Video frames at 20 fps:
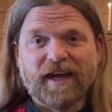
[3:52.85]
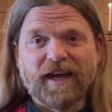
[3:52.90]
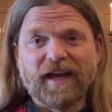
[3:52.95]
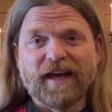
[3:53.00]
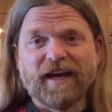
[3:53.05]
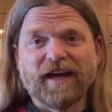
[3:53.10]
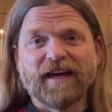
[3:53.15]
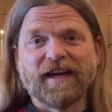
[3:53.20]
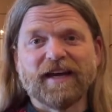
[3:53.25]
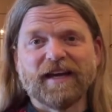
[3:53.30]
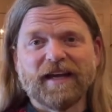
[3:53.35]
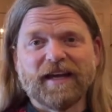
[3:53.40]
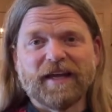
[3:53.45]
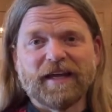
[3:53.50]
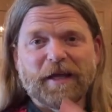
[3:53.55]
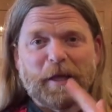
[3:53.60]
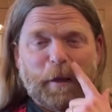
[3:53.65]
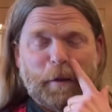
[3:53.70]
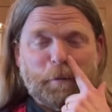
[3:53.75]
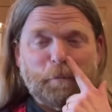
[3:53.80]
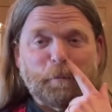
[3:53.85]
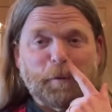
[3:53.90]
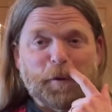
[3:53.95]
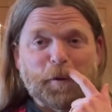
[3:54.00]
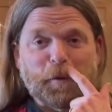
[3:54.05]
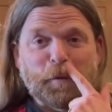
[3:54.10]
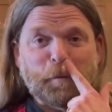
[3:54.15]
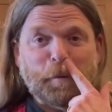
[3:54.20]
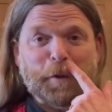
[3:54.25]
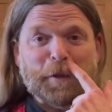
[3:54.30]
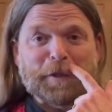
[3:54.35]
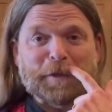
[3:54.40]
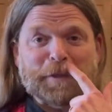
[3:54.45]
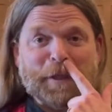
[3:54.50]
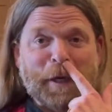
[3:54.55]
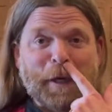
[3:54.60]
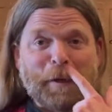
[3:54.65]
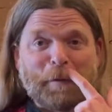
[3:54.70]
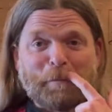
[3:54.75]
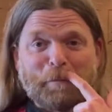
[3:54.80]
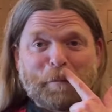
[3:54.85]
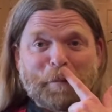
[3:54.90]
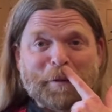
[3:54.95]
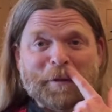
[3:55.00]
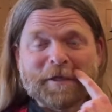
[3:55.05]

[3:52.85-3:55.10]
uh, do please come.